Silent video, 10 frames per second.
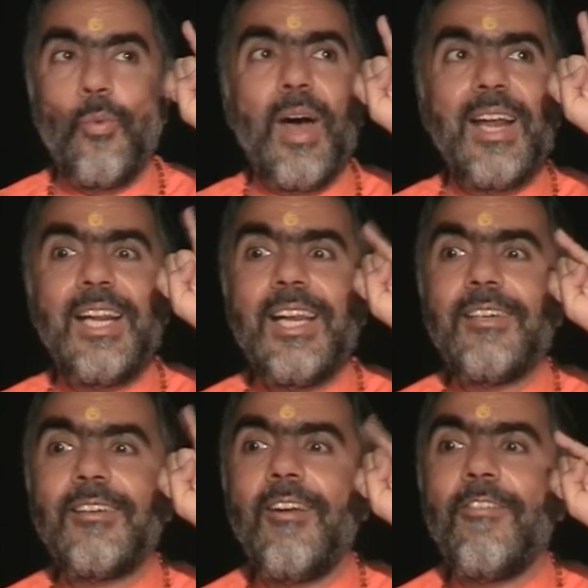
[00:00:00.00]
1
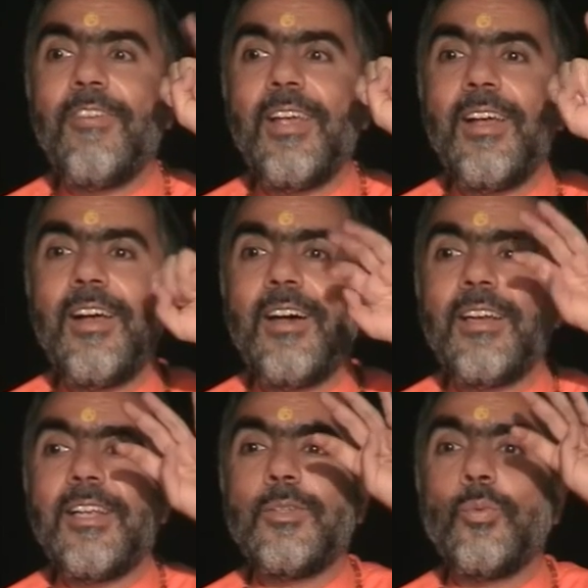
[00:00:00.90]
little finger
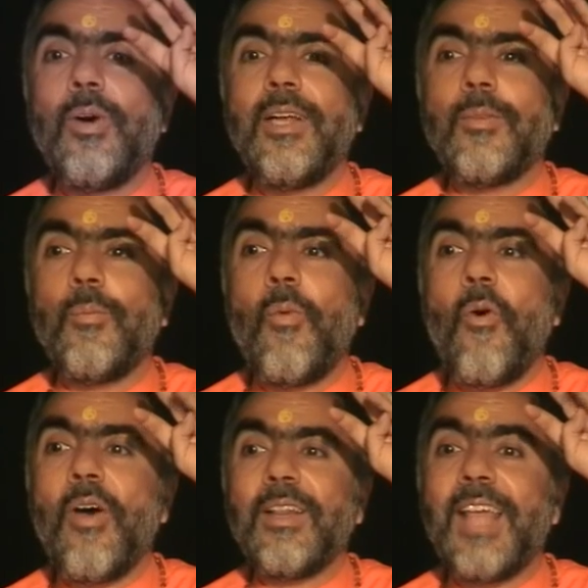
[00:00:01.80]
is worth
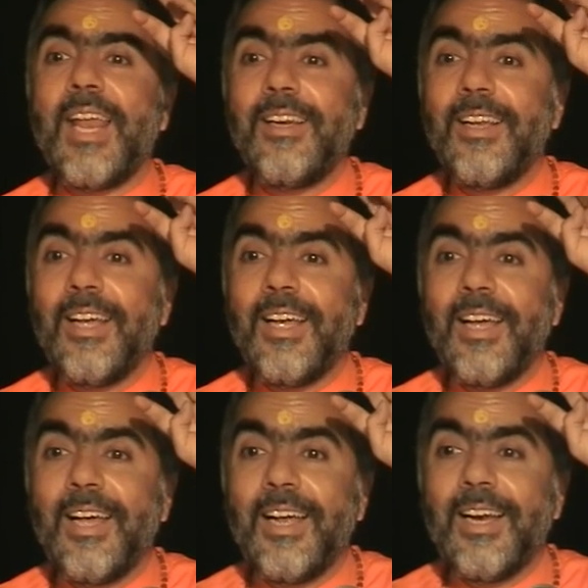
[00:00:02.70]
more than
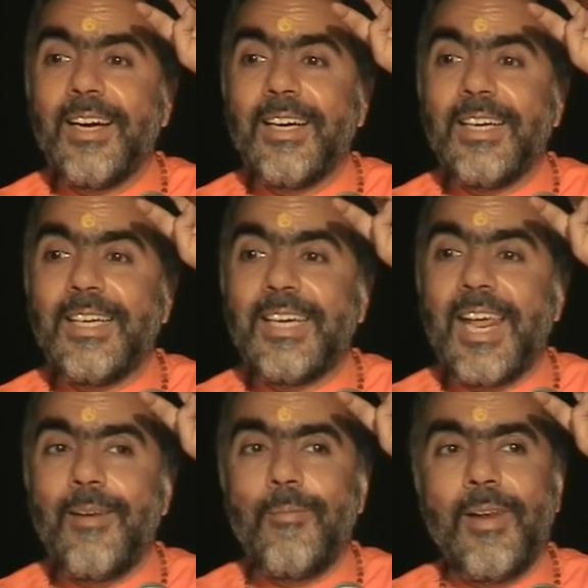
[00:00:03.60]

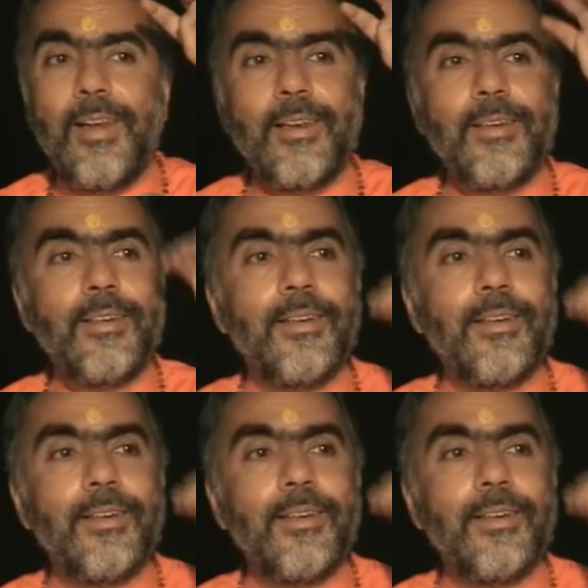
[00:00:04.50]
10 million.